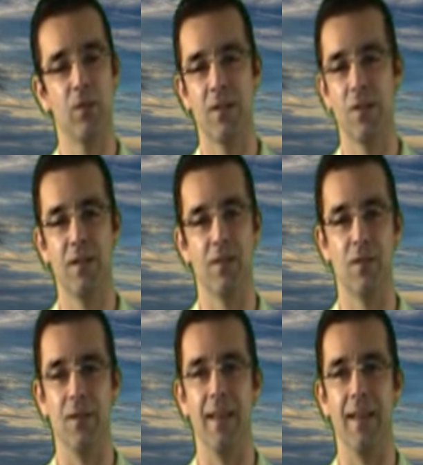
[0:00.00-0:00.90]
wasn't looking
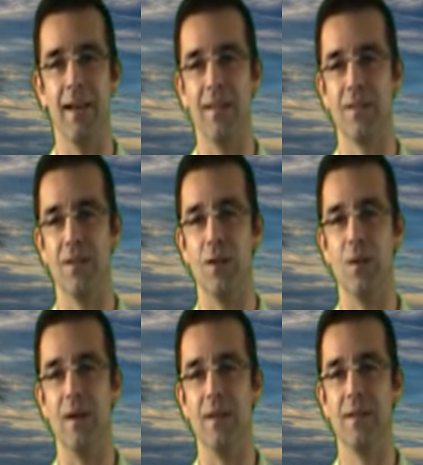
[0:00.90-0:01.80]
too good that night,
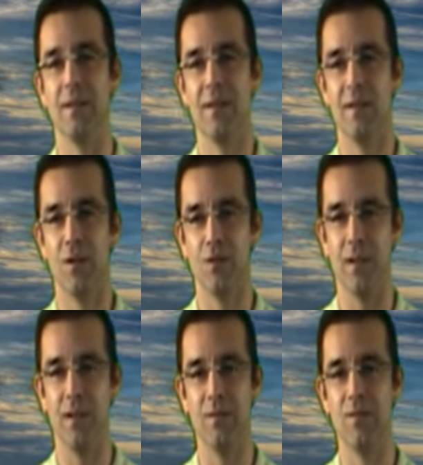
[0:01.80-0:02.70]
so
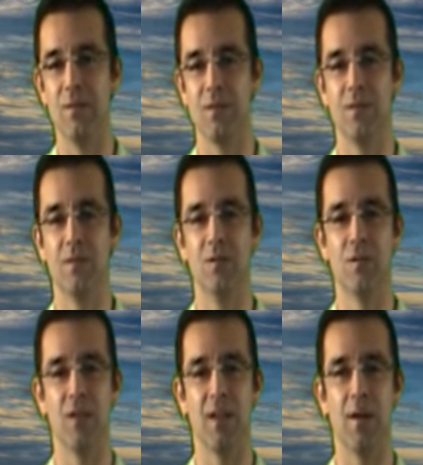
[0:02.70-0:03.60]
Jose
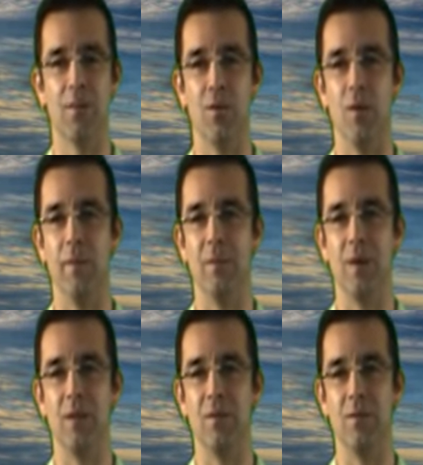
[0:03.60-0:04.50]
shook it up for
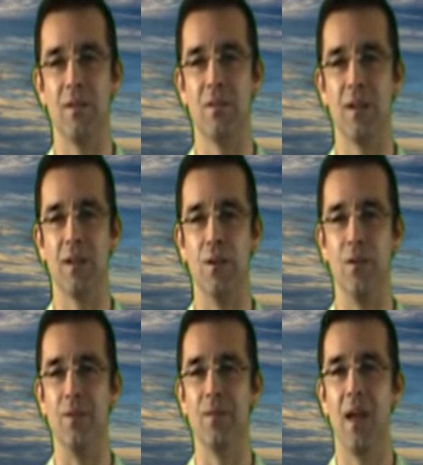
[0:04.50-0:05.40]
him and took it
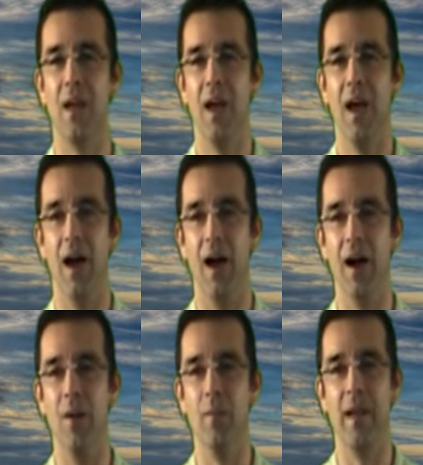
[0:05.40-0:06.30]
over.
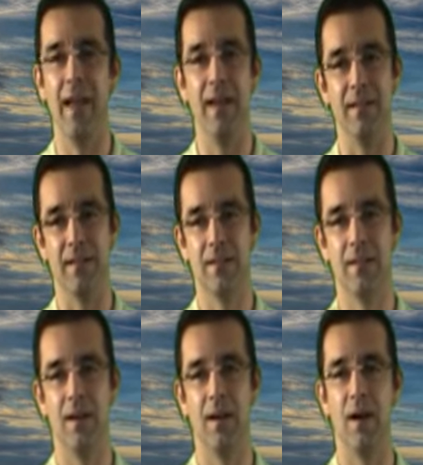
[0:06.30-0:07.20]

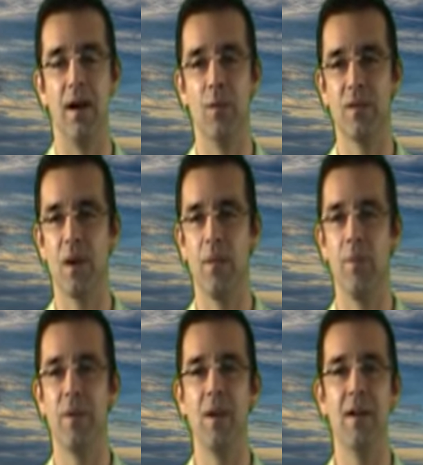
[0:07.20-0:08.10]
What's coming
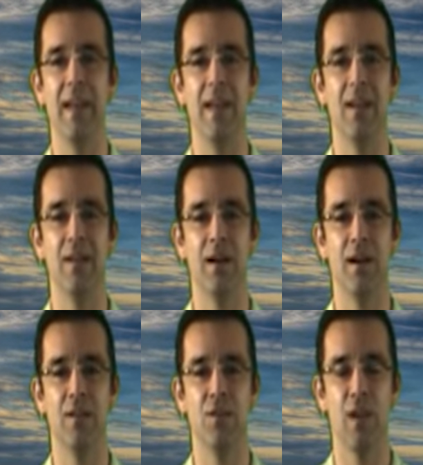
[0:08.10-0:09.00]
up here in
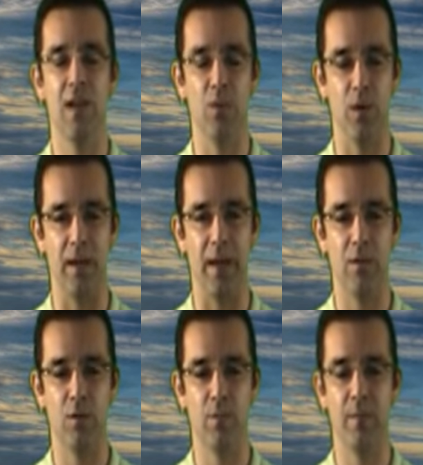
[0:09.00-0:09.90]
January? I
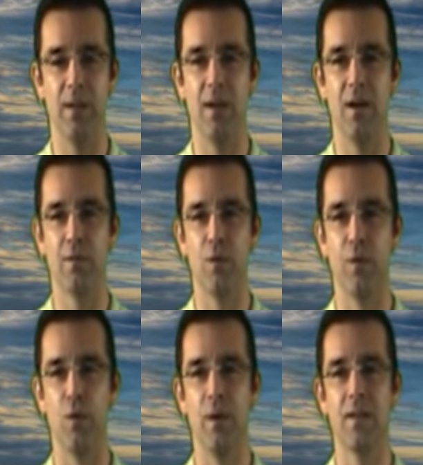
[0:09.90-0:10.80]
will be gone for a
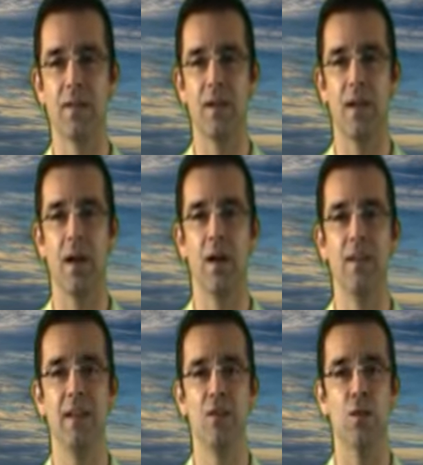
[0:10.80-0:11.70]
few weeks
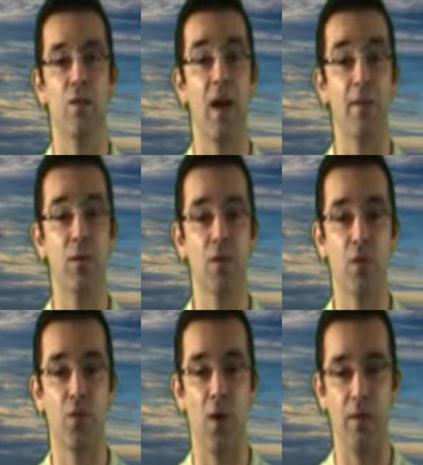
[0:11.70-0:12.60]
on the Survival to
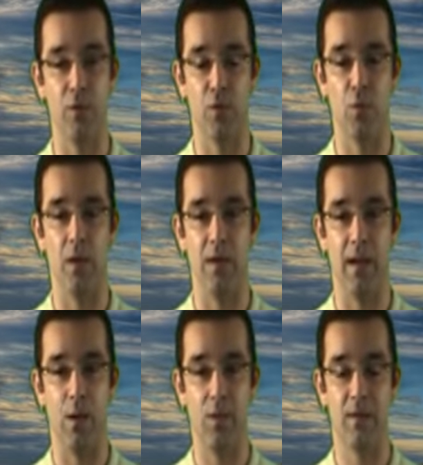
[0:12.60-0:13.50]
Thrival tour.
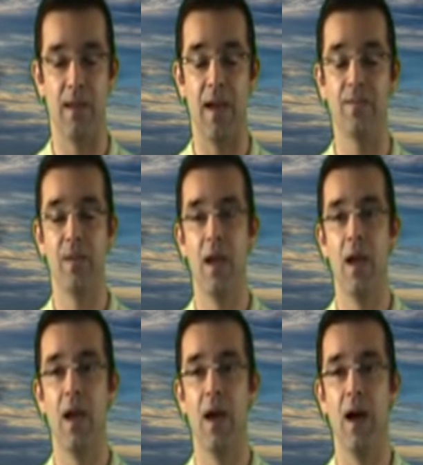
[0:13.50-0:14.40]
Now, what's that?
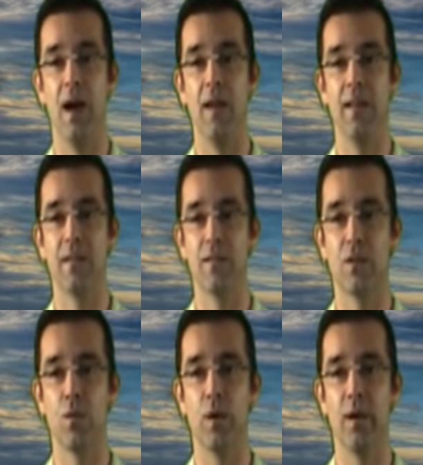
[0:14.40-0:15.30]
This is
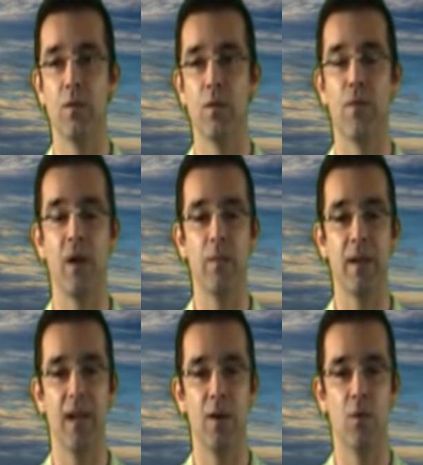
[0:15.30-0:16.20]
a tour here with Frank
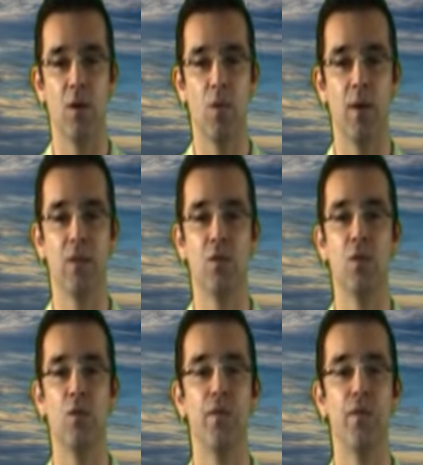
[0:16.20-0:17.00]
McKinney. We're going to